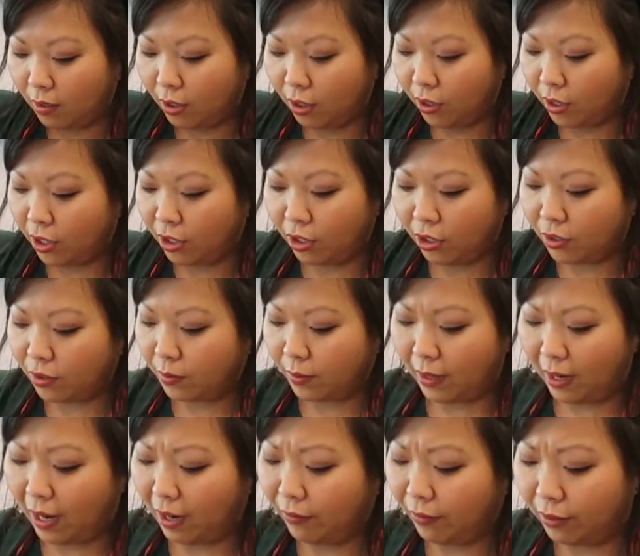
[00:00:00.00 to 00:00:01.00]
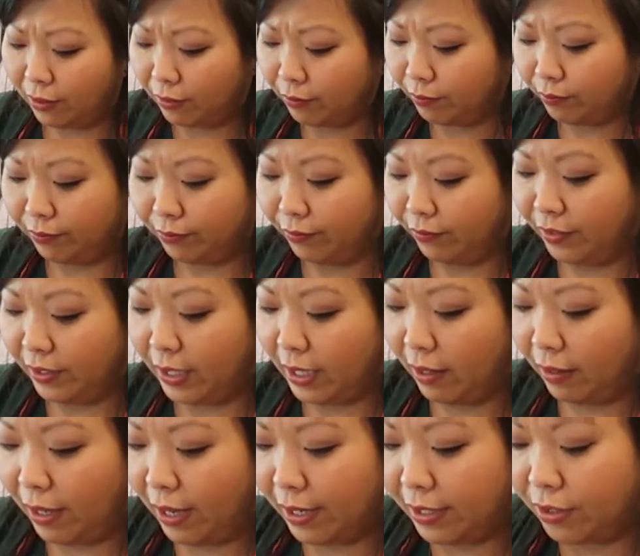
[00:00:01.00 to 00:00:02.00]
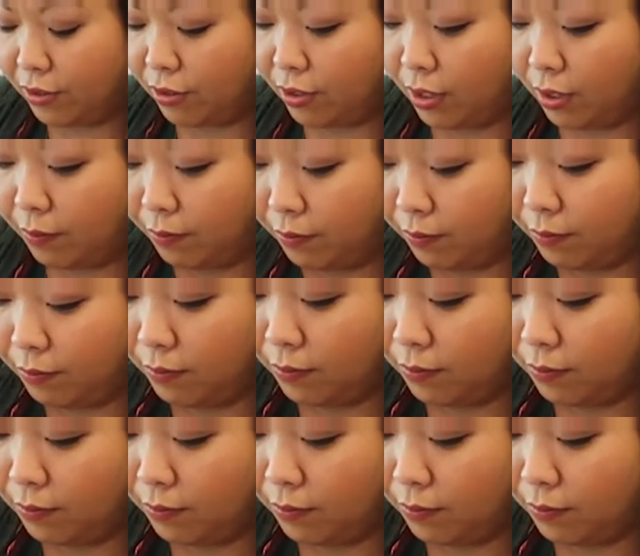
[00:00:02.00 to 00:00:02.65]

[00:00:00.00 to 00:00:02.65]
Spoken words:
You can use whatever vanilla ice cream.